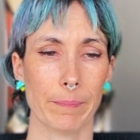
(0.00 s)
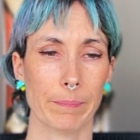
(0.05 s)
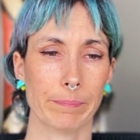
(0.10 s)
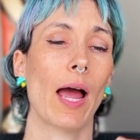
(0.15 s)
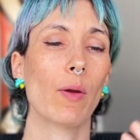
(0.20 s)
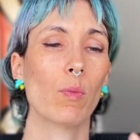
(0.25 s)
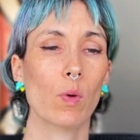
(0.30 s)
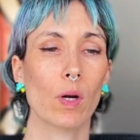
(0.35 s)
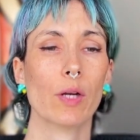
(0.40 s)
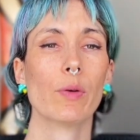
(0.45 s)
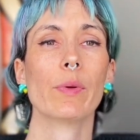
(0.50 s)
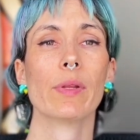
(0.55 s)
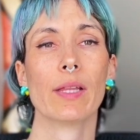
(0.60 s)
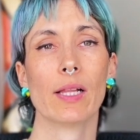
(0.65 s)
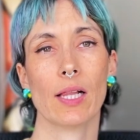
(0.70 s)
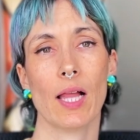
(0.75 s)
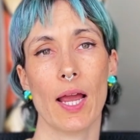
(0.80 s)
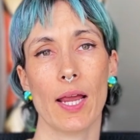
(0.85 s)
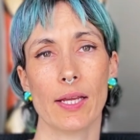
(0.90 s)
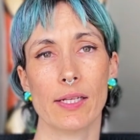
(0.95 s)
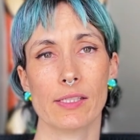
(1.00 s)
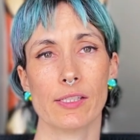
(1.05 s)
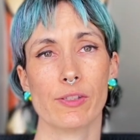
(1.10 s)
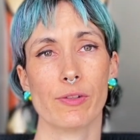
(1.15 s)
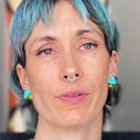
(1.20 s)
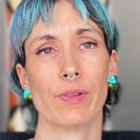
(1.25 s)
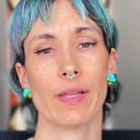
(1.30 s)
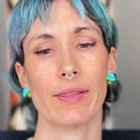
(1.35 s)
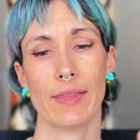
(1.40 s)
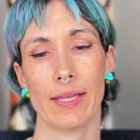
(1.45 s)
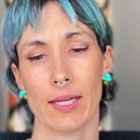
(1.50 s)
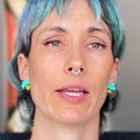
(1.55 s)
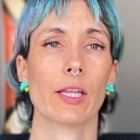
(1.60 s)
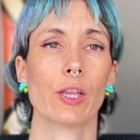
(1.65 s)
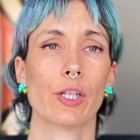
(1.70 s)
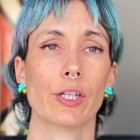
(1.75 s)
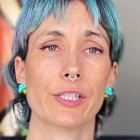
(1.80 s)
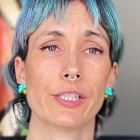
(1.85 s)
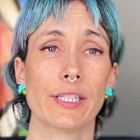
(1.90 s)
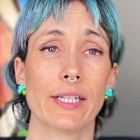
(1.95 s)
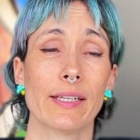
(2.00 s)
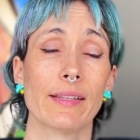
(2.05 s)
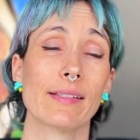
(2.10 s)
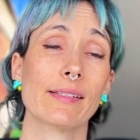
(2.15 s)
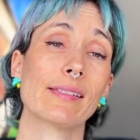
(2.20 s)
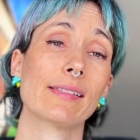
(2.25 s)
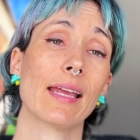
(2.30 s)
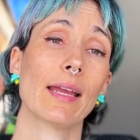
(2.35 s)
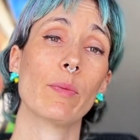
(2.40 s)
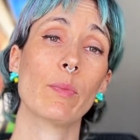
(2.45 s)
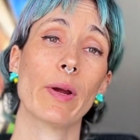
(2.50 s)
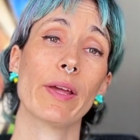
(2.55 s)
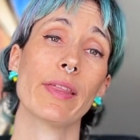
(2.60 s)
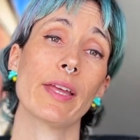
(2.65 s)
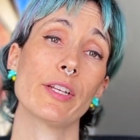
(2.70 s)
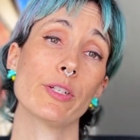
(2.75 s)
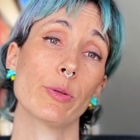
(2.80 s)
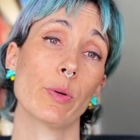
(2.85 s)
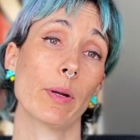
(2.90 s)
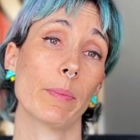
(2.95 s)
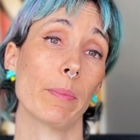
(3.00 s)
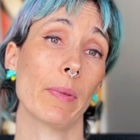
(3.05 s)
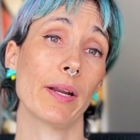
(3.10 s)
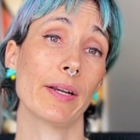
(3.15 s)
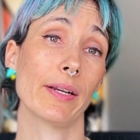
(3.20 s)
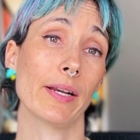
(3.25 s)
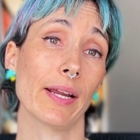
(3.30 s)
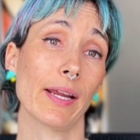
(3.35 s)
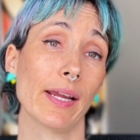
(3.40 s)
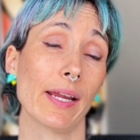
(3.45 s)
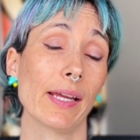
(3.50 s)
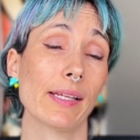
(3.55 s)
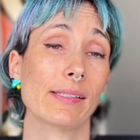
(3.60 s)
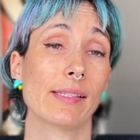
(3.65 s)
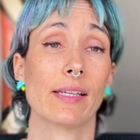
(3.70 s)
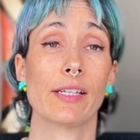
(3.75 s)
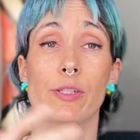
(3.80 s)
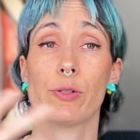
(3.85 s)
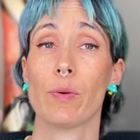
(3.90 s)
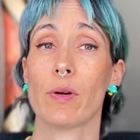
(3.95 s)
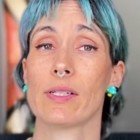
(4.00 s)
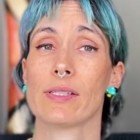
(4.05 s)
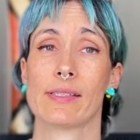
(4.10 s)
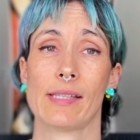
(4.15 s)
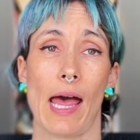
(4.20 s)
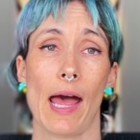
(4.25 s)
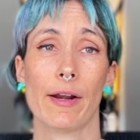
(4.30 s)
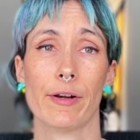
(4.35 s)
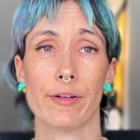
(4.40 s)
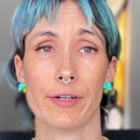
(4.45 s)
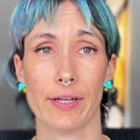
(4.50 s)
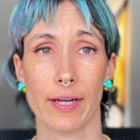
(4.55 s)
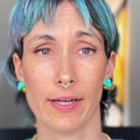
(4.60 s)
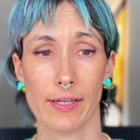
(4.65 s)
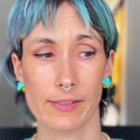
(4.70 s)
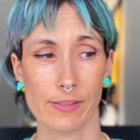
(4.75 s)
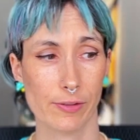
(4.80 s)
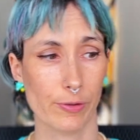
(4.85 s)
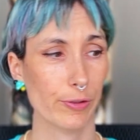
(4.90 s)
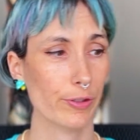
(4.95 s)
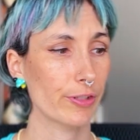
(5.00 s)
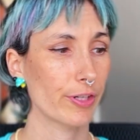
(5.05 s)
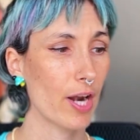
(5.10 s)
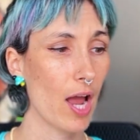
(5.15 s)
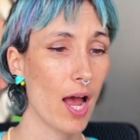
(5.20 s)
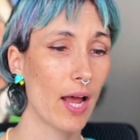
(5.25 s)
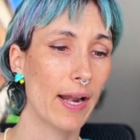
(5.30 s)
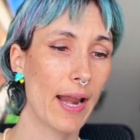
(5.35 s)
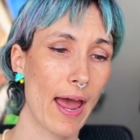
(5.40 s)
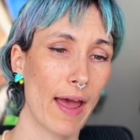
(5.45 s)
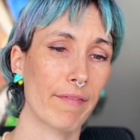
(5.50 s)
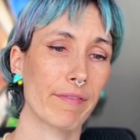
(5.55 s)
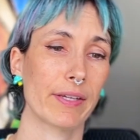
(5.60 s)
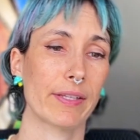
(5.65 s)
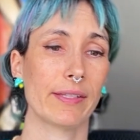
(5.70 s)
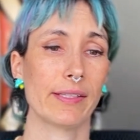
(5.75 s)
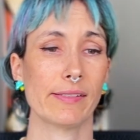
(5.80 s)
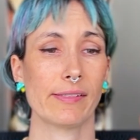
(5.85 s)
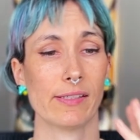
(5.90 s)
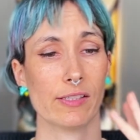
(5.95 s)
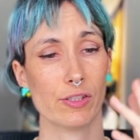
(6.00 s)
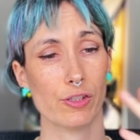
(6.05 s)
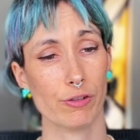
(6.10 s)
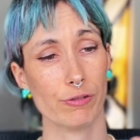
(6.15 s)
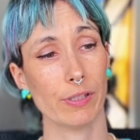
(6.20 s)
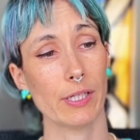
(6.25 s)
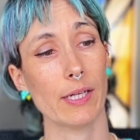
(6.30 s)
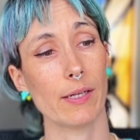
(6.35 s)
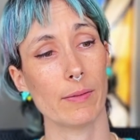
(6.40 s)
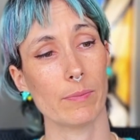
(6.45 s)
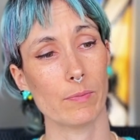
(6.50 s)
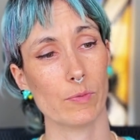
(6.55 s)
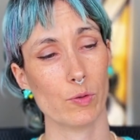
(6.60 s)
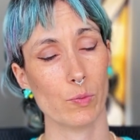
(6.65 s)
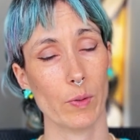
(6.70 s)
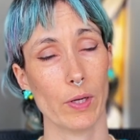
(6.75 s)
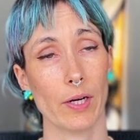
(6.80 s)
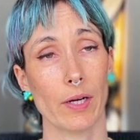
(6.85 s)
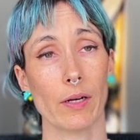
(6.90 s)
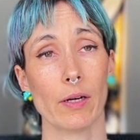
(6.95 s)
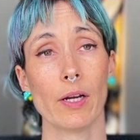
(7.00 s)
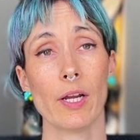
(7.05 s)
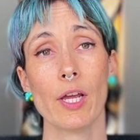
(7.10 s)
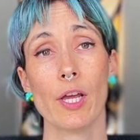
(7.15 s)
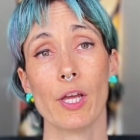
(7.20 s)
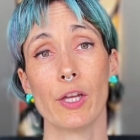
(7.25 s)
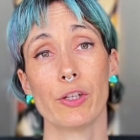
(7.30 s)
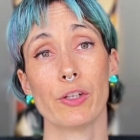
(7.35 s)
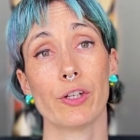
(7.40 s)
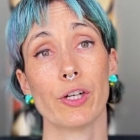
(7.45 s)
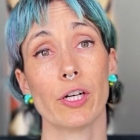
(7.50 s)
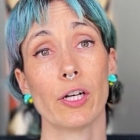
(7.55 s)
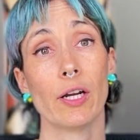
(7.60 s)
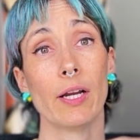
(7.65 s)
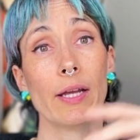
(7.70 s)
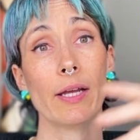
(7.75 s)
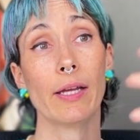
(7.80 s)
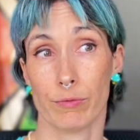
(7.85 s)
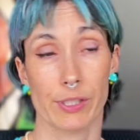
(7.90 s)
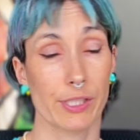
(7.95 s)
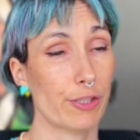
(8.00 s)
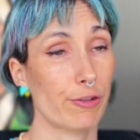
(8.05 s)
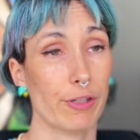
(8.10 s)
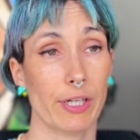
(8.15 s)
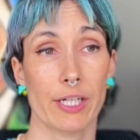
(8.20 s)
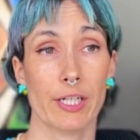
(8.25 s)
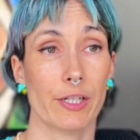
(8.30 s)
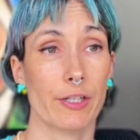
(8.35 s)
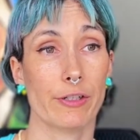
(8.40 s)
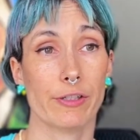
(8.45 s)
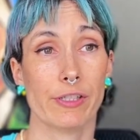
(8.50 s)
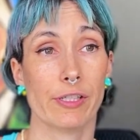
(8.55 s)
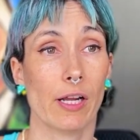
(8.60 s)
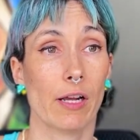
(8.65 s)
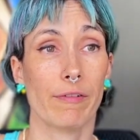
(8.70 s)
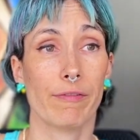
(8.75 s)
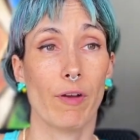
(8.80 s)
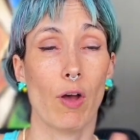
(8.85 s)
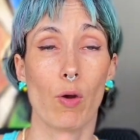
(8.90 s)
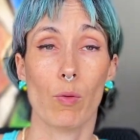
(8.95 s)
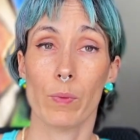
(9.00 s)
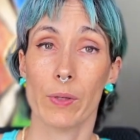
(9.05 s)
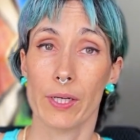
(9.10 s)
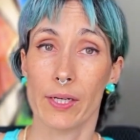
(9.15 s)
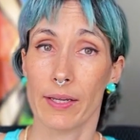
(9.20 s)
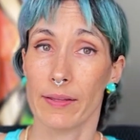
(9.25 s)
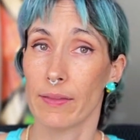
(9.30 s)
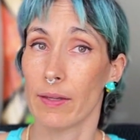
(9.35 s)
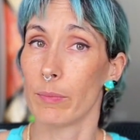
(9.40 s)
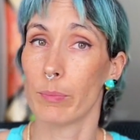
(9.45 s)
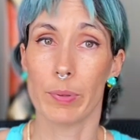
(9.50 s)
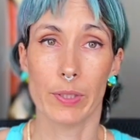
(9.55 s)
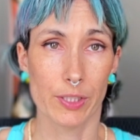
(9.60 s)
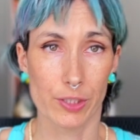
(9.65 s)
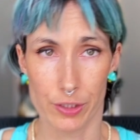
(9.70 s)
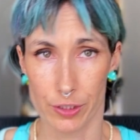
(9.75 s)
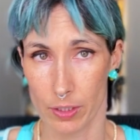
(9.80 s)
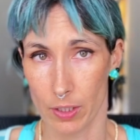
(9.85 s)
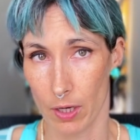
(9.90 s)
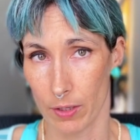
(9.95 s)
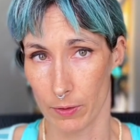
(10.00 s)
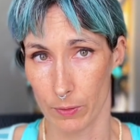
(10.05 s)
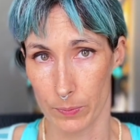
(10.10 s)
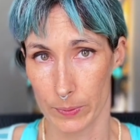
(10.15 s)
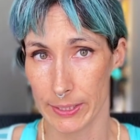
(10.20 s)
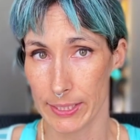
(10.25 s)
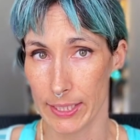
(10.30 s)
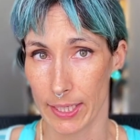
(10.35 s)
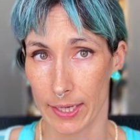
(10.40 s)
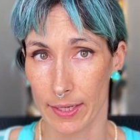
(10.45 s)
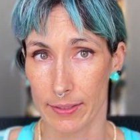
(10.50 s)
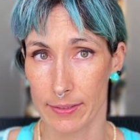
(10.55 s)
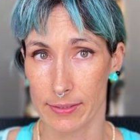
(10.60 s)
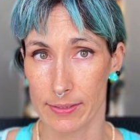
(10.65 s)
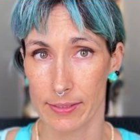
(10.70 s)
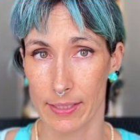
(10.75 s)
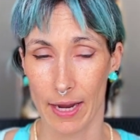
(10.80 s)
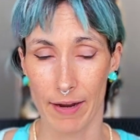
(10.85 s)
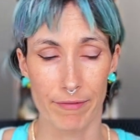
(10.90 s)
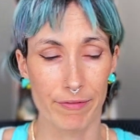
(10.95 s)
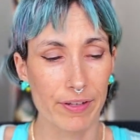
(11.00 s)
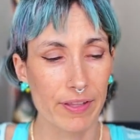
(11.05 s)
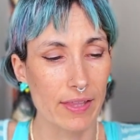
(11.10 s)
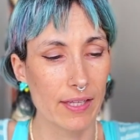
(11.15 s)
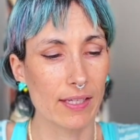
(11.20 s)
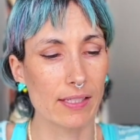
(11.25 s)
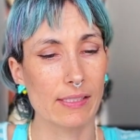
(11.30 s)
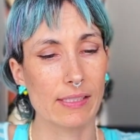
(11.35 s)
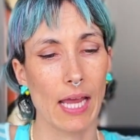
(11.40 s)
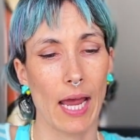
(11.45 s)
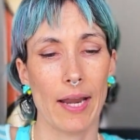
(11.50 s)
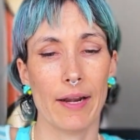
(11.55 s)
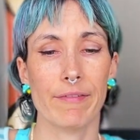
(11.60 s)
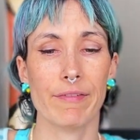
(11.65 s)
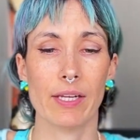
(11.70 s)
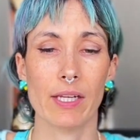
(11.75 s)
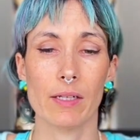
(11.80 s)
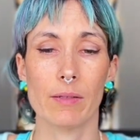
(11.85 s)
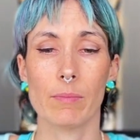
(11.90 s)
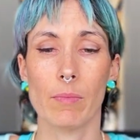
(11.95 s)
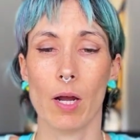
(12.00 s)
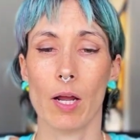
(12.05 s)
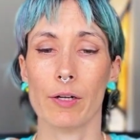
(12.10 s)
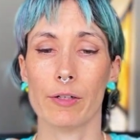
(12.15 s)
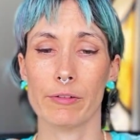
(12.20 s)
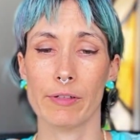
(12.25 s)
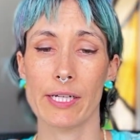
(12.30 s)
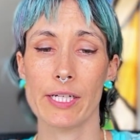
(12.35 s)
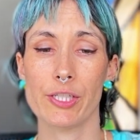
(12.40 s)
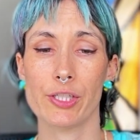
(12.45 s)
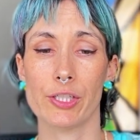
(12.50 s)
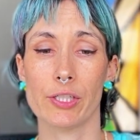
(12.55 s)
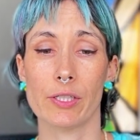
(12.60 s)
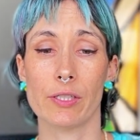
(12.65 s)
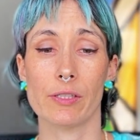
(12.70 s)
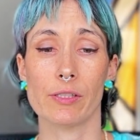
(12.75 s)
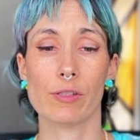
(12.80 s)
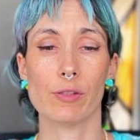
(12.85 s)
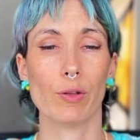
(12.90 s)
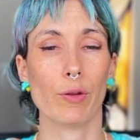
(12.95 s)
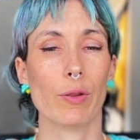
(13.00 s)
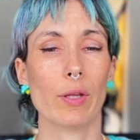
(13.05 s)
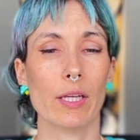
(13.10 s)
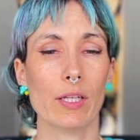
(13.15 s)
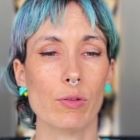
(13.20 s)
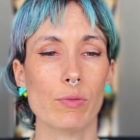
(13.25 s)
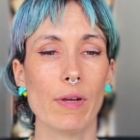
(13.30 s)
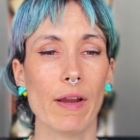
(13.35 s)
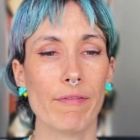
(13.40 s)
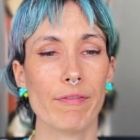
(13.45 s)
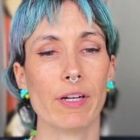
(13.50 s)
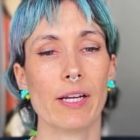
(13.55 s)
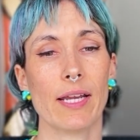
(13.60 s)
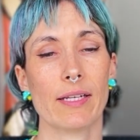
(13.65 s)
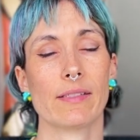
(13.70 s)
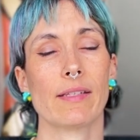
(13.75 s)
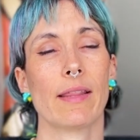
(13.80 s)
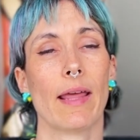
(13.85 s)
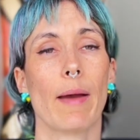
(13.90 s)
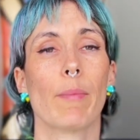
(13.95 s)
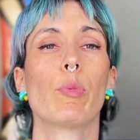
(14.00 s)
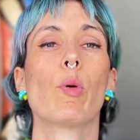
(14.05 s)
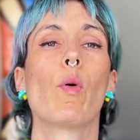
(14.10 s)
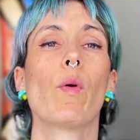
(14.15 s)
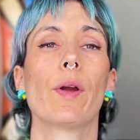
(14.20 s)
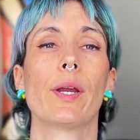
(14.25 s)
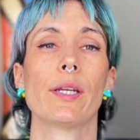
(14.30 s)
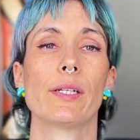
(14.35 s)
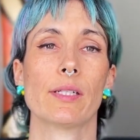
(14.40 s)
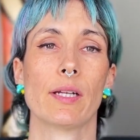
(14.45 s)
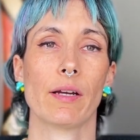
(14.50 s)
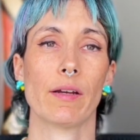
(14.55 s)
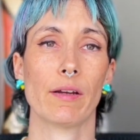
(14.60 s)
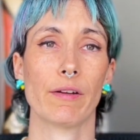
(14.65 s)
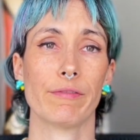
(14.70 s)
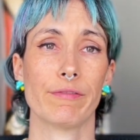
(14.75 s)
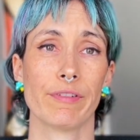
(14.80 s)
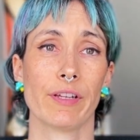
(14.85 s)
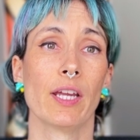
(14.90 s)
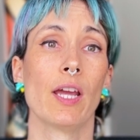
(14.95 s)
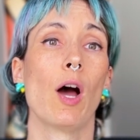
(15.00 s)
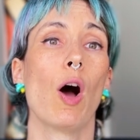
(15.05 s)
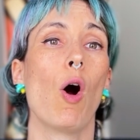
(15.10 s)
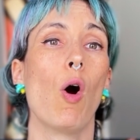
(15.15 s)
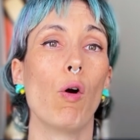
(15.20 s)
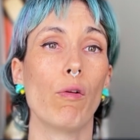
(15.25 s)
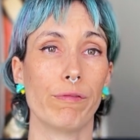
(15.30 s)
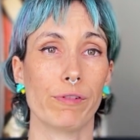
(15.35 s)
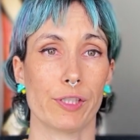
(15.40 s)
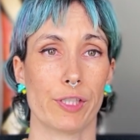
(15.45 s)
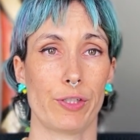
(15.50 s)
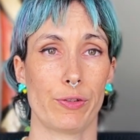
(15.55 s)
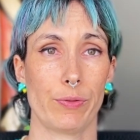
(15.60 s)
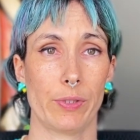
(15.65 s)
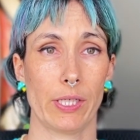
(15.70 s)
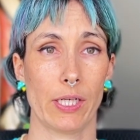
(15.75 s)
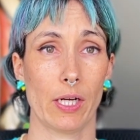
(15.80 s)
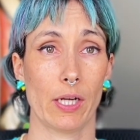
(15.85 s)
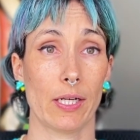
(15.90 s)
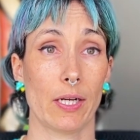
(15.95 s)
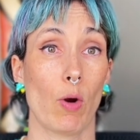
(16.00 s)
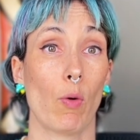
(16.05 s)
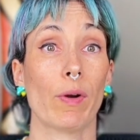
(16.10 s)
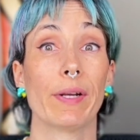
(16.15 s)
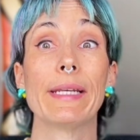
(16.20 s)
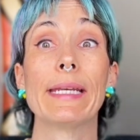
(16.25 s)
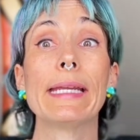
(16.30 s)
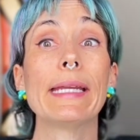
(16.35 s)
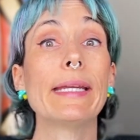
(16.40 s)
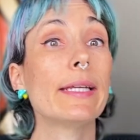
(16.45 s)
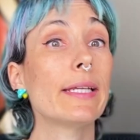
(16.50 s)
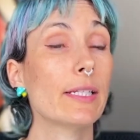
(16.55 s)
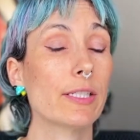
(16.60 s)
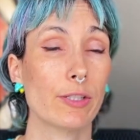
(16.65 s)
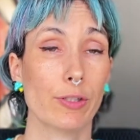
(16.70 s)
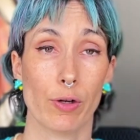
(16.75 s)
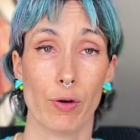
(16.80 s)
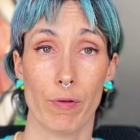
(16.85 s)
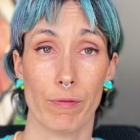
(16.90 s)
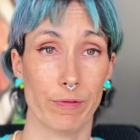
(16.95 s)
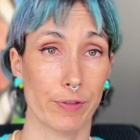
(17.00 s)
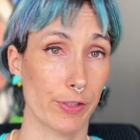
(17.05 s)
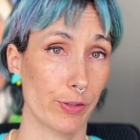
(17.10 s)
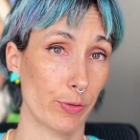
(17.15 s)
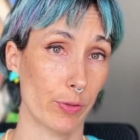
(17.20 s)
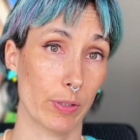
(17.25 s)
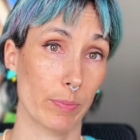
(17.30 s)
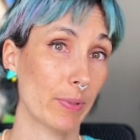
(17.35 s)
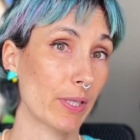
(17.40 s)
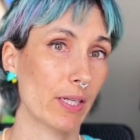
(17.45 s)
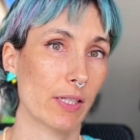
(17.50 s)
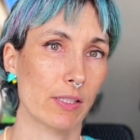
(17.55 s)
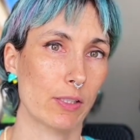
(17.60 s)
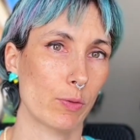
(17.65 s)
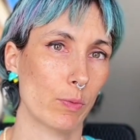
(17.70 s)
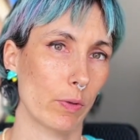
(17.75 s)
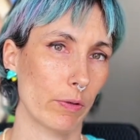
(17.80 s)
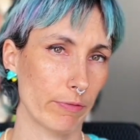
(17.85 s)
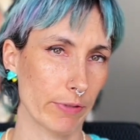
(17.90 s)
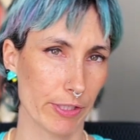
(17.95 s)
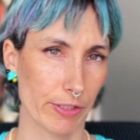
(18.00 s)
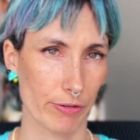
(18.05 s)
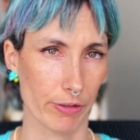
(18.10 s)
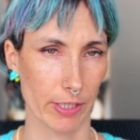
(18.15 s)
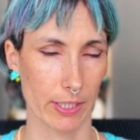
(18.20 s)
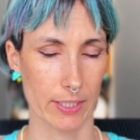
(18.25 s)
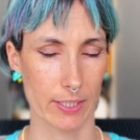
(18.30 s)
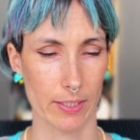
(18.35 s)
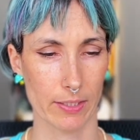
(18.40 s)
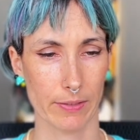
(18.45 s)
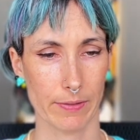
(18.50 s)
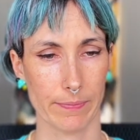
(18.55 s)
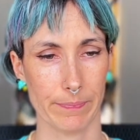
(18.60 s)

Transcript: I work with clients so that they can learn to eat the same way they do on Monday as they do on Saturday. So you're not having these extremes where you're restricting yourself all week and then binging on the weekend. Everything is kind of in moderation so that you never get to that point of overdoing it or needing to overdo it because you are restricted.